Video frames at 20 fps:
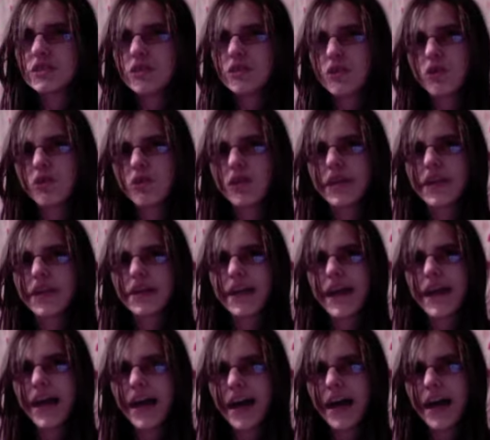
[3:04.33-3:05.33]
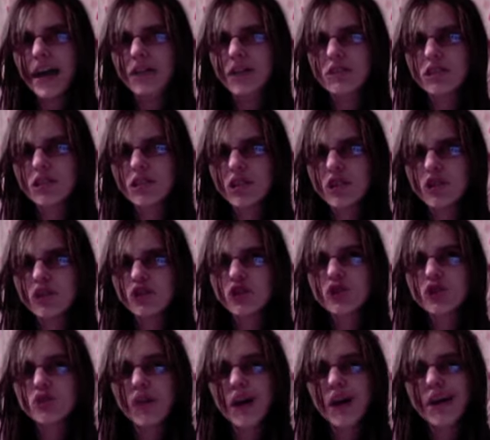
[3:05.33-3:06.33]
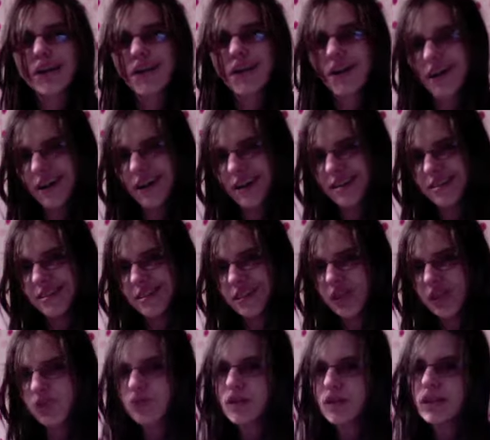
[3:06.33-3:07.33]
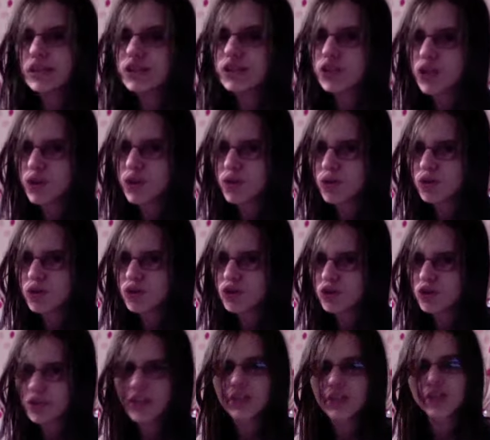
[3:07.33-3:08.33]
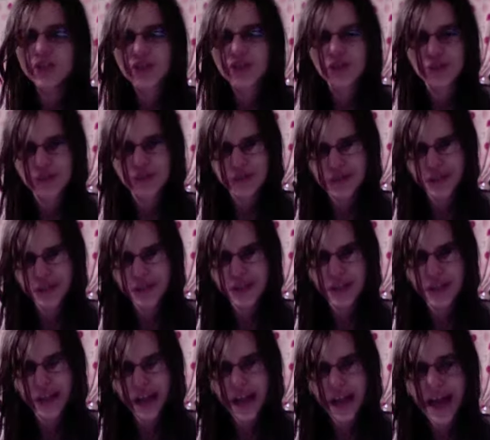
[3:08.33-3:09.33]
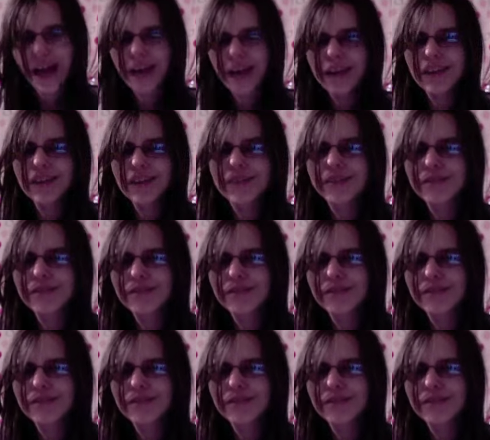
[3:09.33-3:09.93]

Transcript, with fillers: look like an ass trying on a grade tours shirt at a